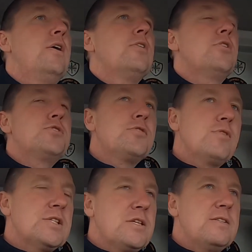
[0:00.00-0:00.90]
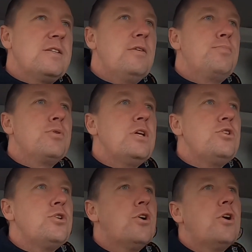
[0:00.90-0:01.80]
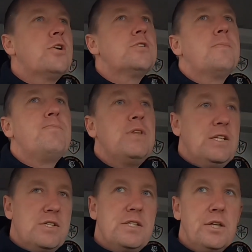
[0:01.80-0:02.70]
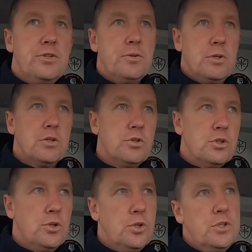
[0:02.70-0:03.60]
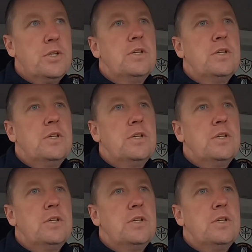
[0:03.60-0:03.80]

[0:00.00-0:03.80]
Because the grass is still pretty short, it's still doing a good cut.